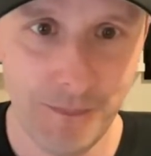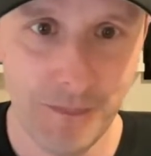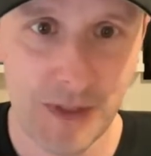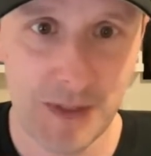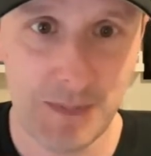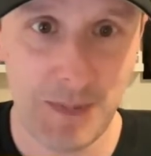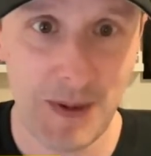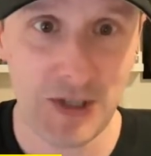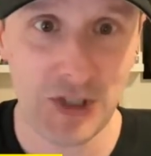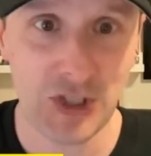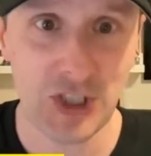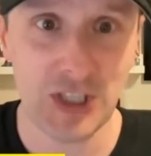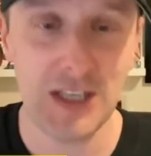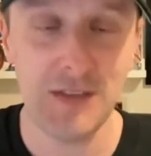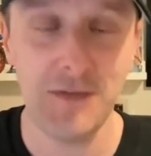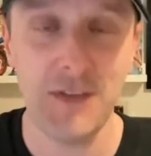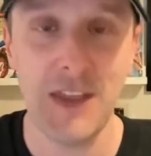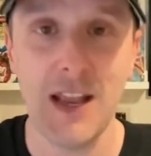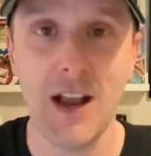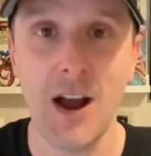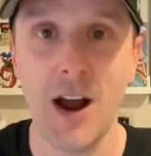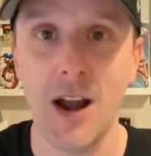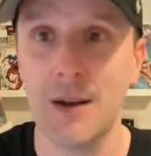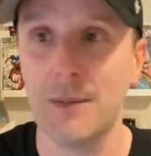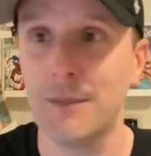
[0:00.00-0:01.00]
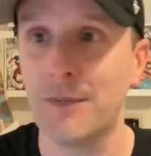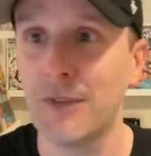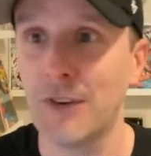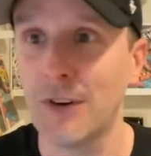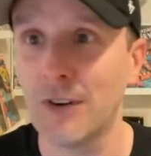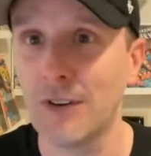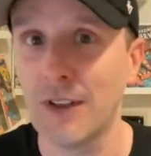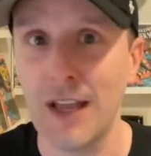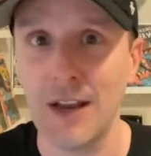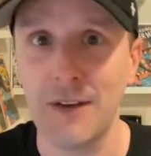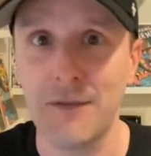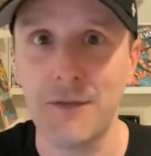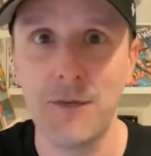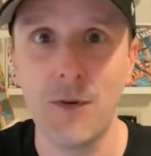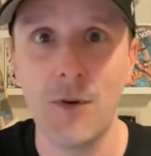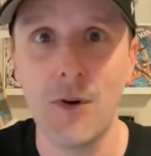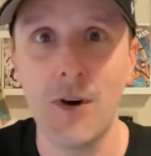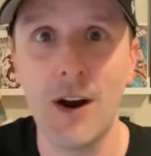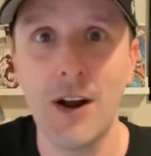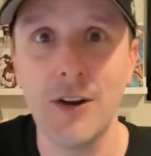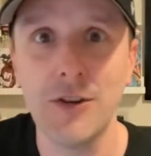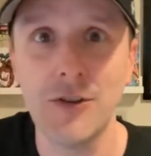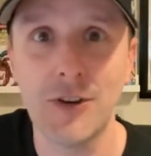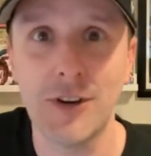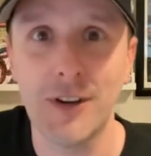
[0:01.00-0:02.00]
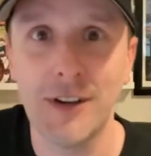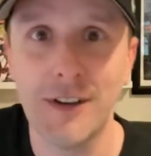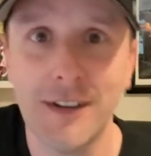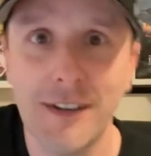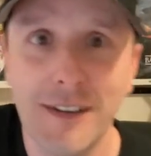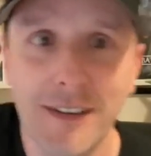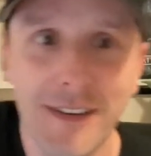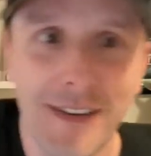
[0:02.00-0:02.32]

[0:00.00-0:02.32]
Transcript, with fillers: Especially if they got him for like 400.